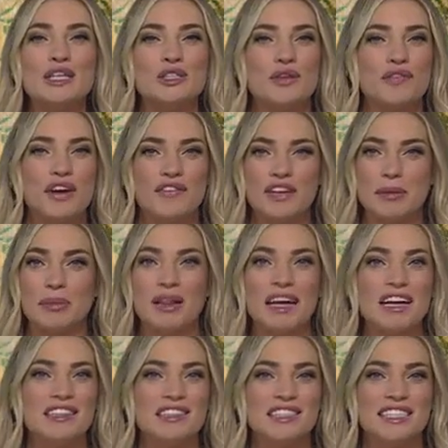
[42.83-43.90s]
So if you have any
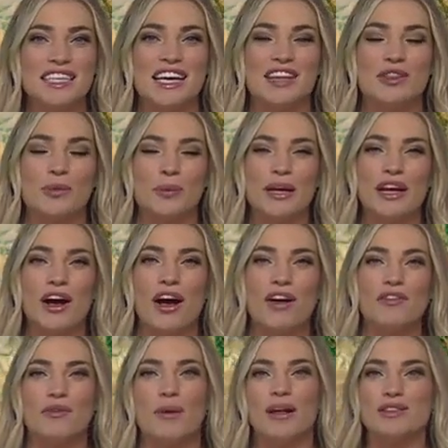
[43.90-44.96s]
plans to kick the week
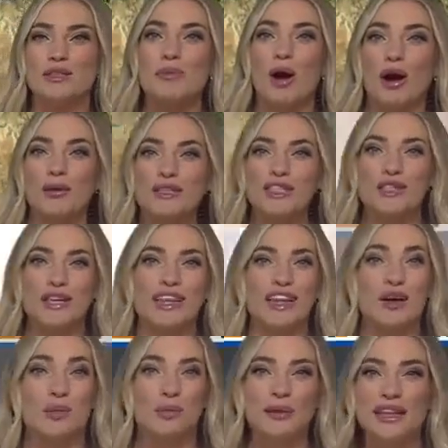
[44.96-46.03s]
off, well, tomorrow is looking
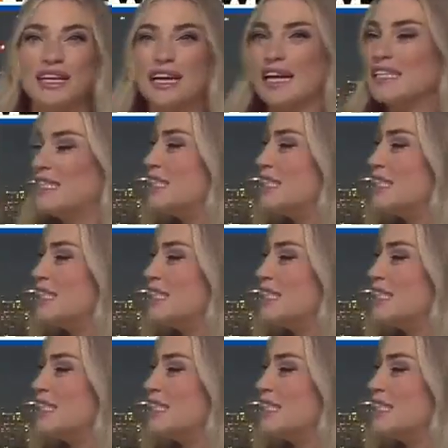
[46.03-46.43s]
like a really nice